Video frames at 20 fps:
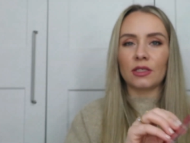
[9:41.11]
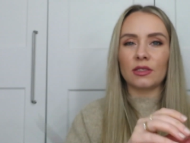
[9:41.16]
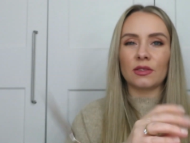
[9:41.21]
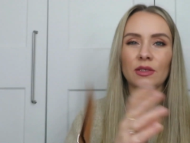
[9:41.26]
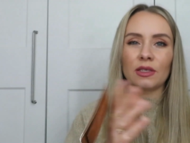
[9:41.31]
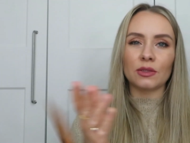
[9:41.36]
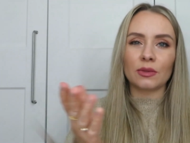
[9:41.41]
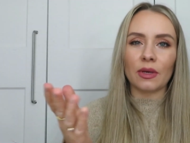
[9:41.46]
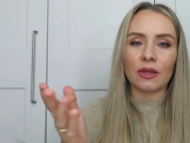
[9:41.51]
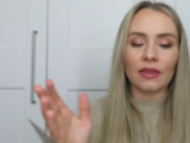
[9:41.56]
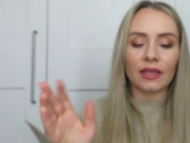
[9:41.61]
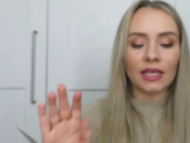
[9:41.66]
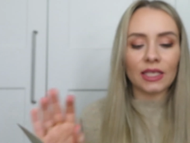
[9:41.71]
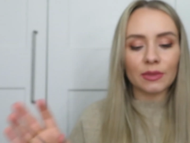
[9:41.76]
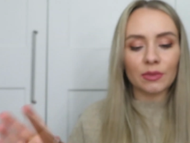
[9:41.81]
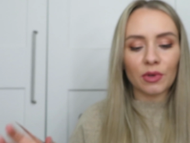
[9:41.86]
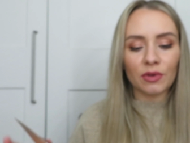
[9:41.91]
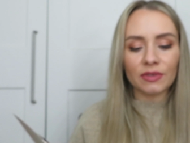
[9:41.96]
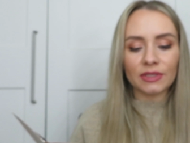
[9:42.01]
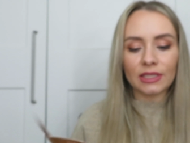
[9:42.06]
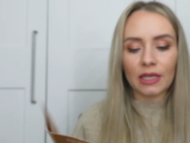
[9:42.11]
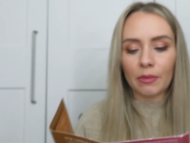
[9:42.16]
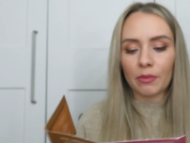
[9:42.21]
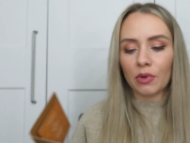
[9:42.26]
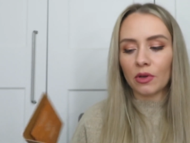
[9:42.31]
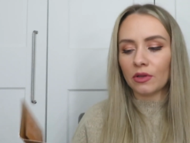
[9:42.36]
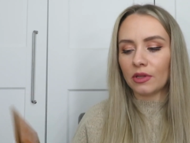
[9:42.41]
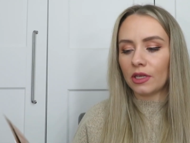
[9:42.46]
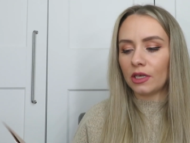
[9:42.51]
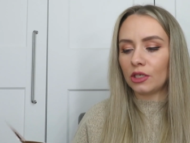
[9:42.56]
So that's why I think it's more of a
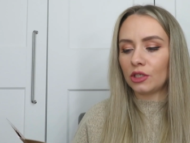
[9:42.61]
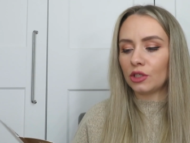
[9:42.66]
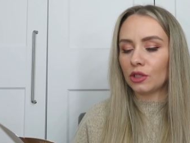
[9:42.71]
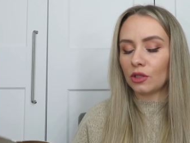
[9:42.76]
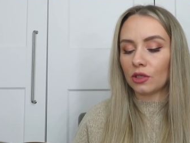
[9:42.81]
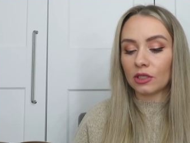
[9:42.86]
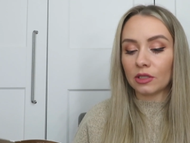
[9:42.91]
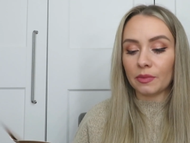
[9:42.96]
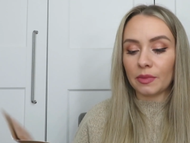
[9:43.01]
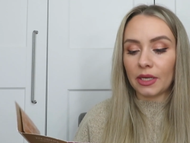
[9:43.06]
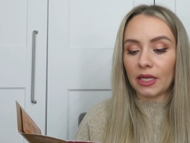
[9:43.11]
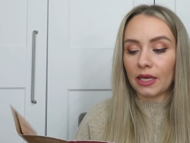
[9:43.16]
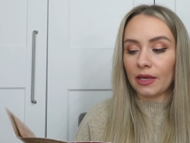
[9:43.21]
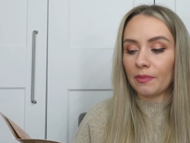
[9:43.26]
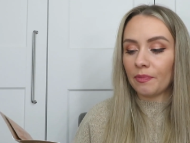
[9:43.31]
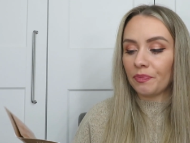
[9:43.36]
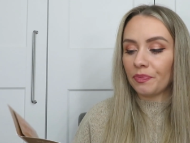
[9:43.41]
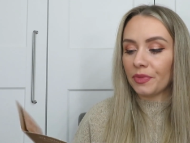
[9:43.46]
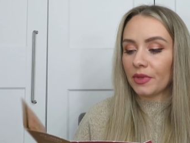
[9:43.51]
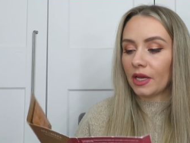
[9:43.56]
sample than a deluxe mini.